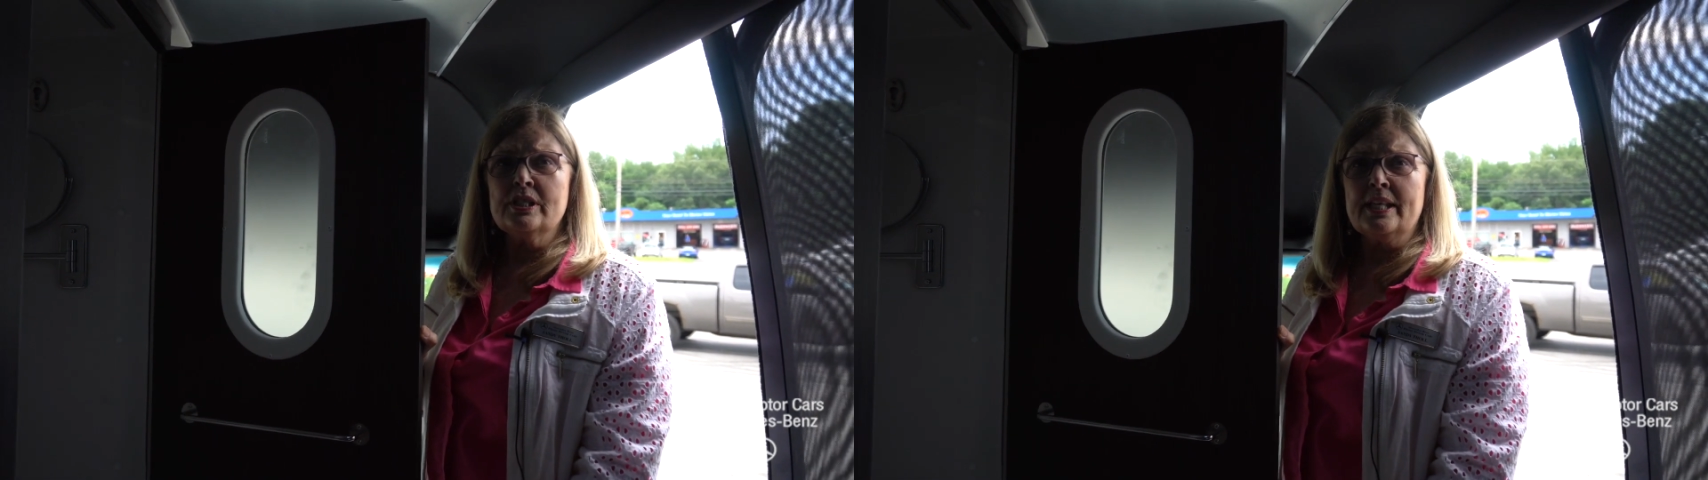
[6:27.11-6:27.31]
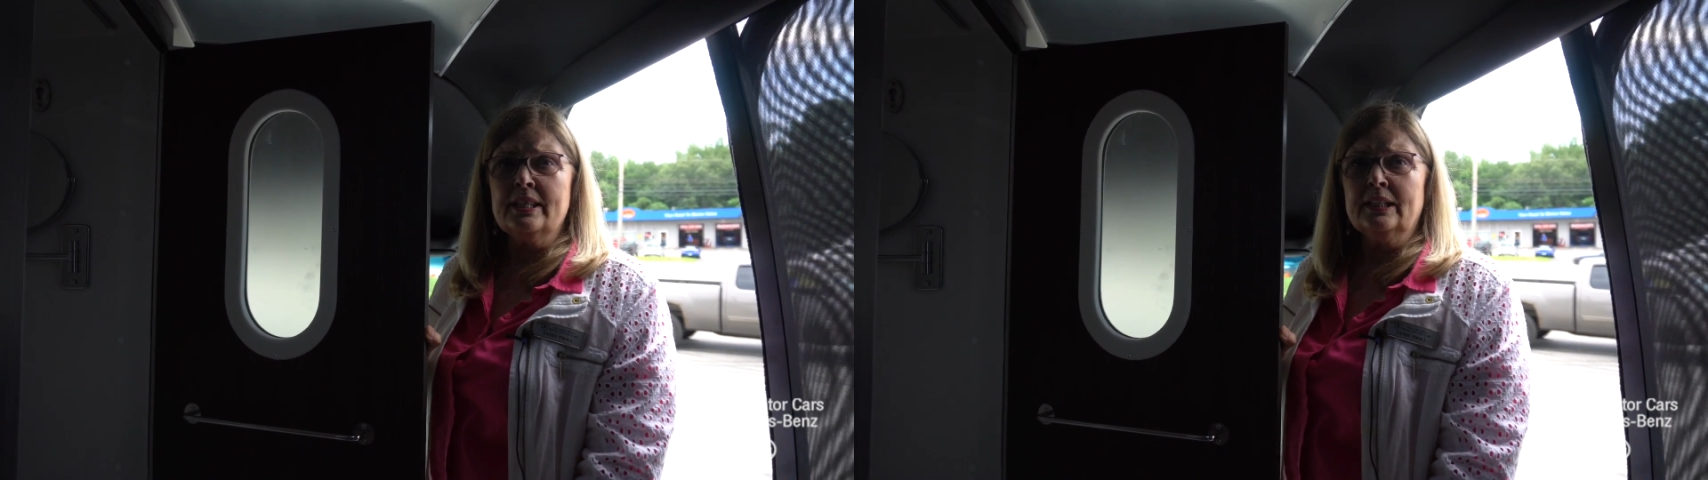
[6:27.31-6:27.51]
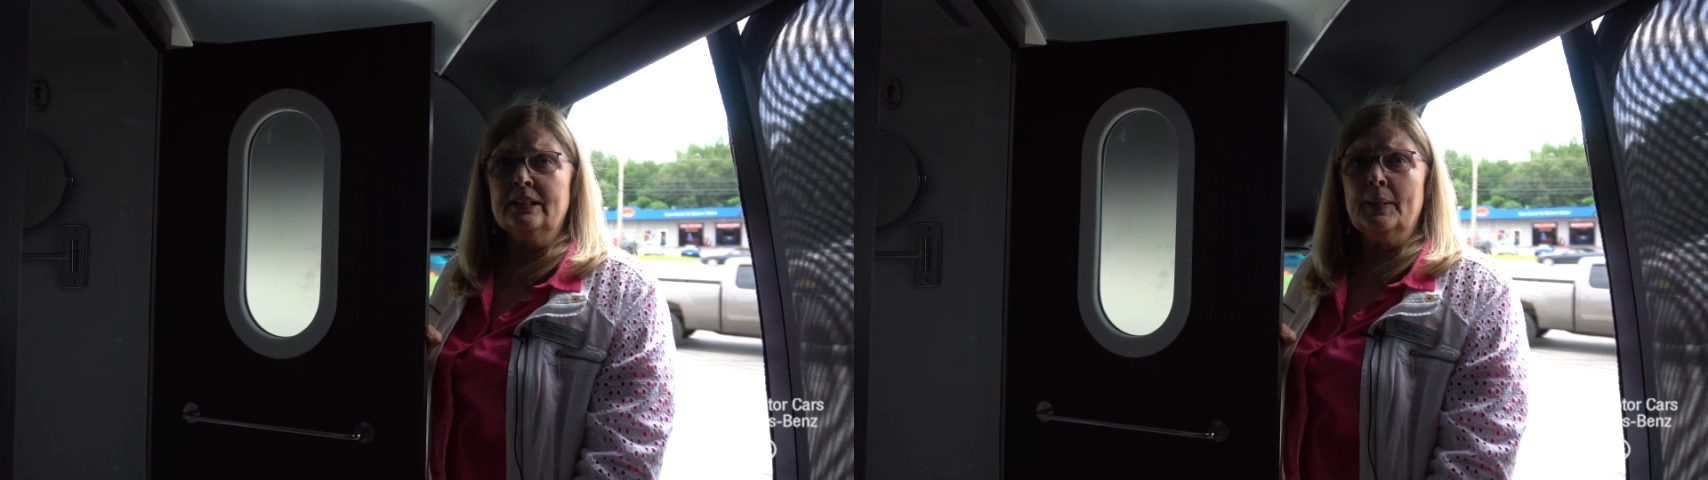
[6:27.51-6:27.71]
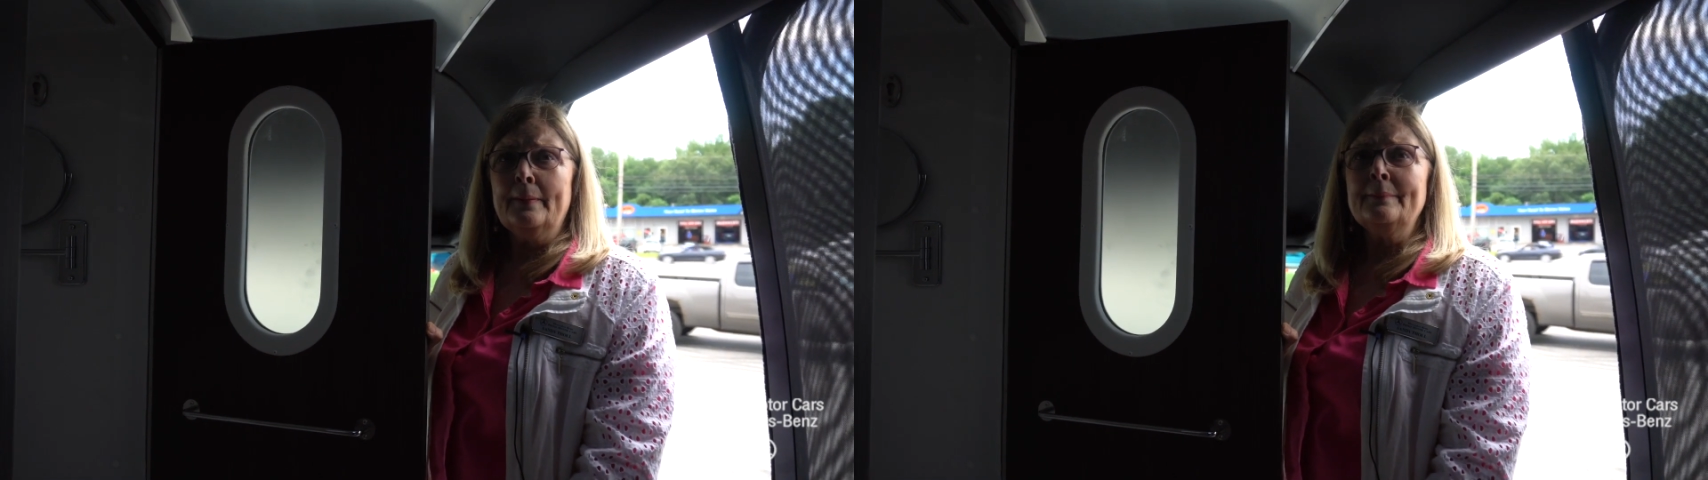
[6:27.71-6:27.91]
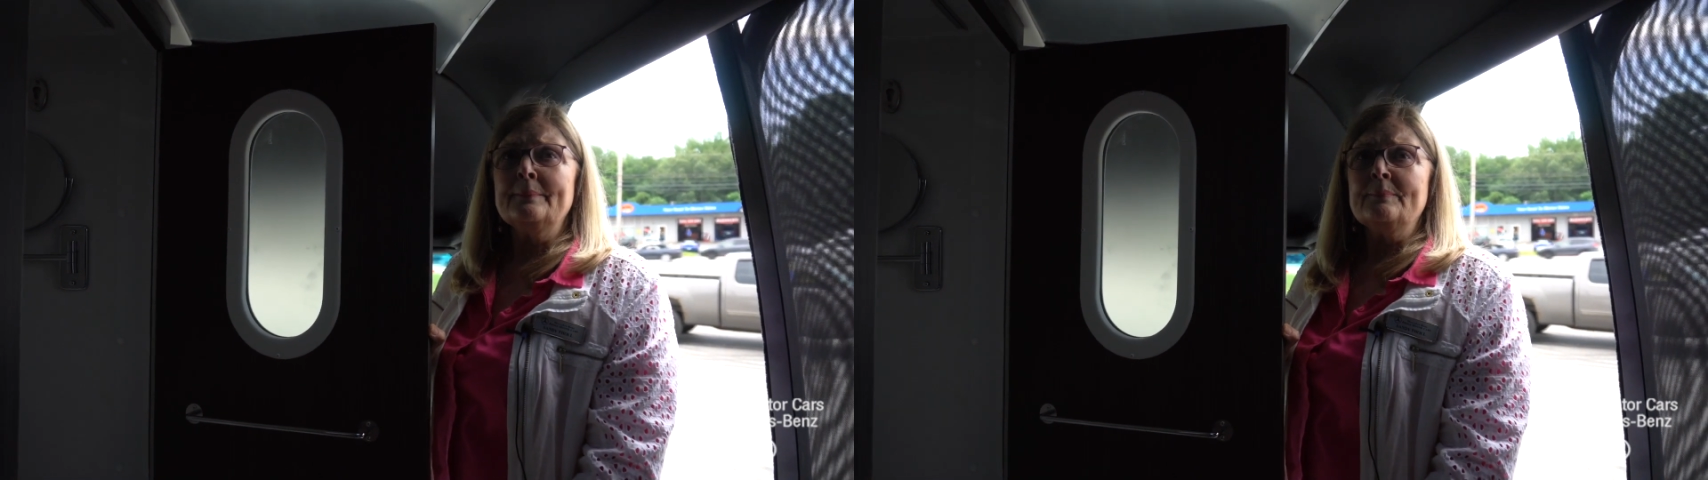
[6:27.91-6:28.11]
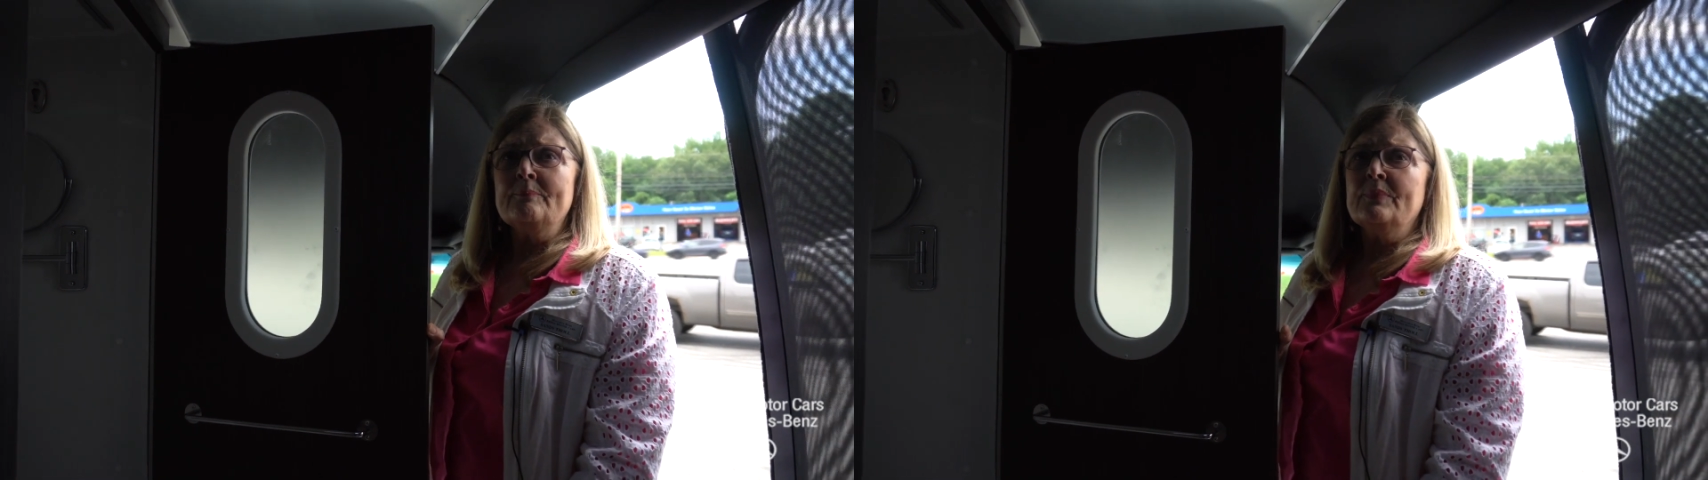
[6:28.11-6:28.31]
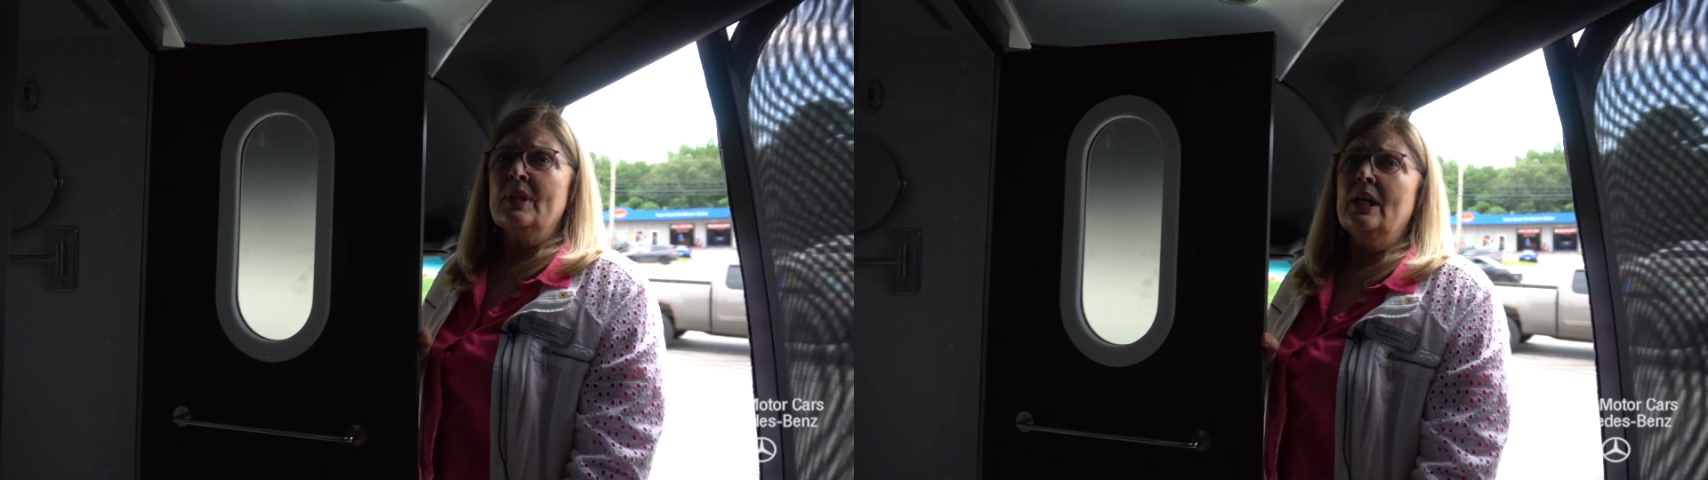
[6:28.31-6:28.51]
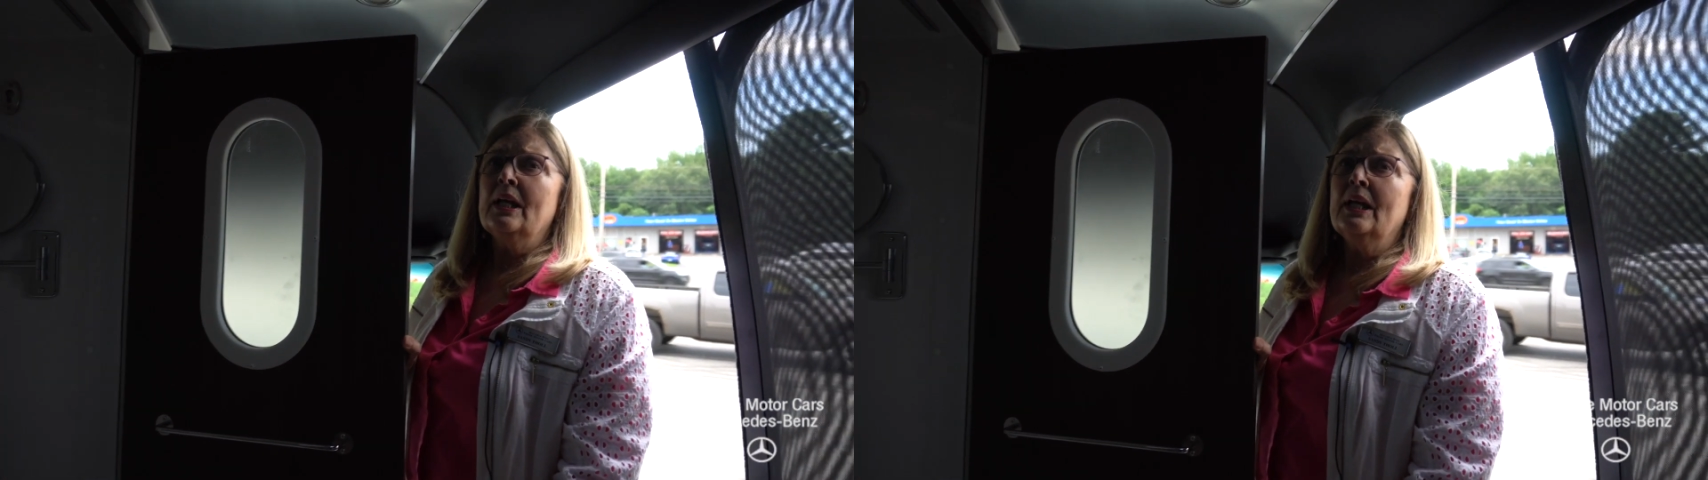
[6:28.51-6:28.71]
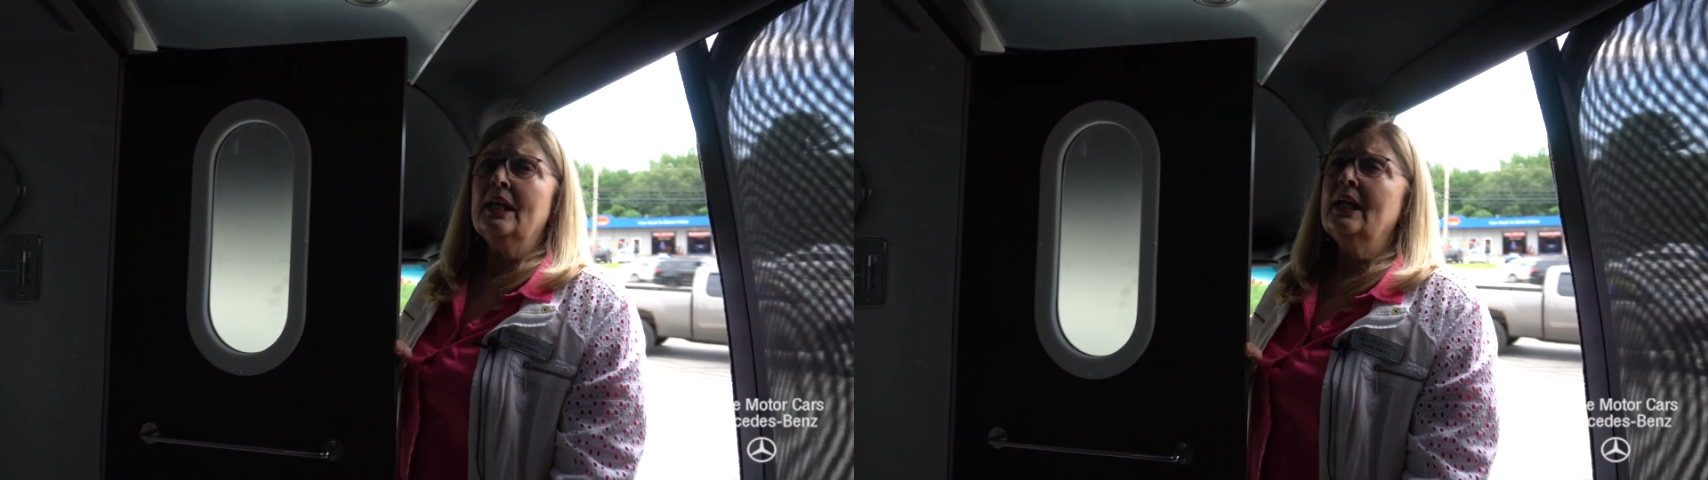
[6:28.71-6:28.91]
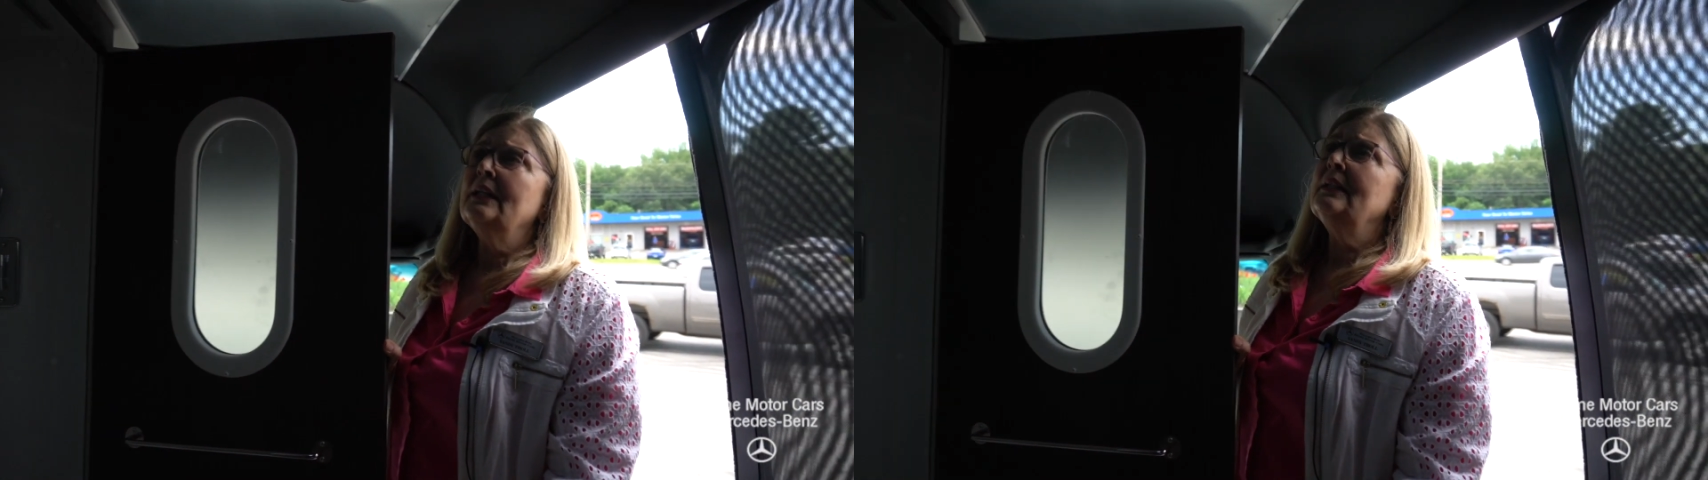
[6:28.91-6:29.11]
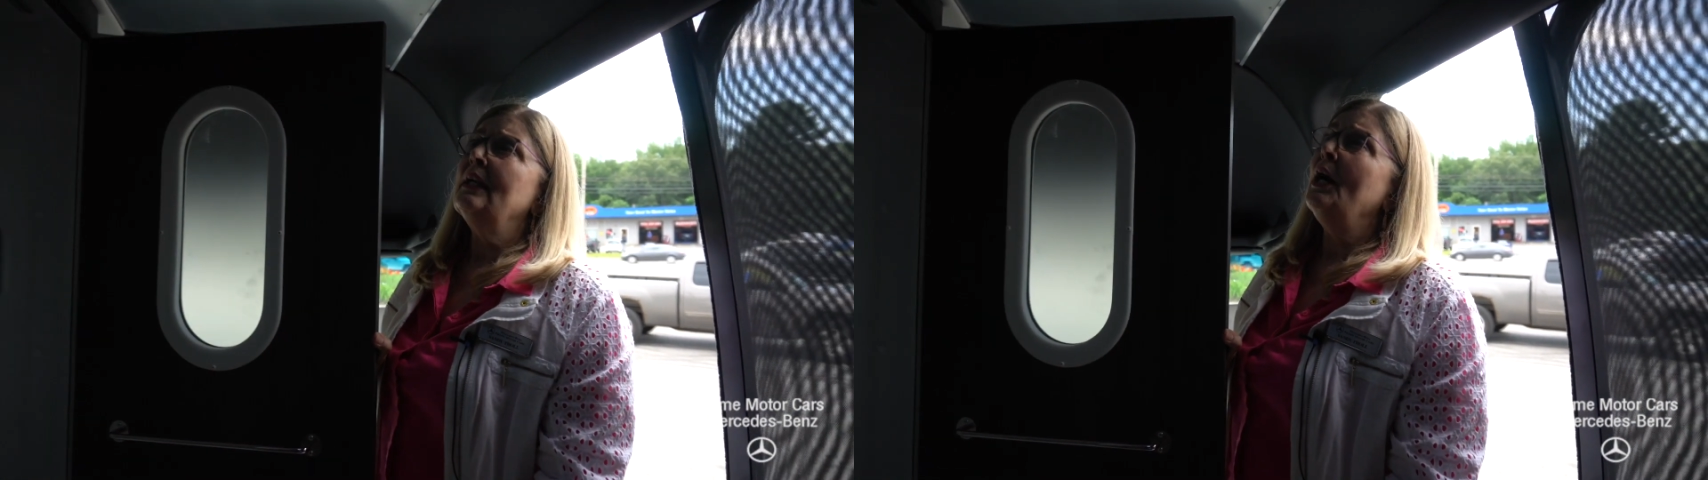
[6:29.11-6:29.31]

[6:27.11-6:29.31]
I think. And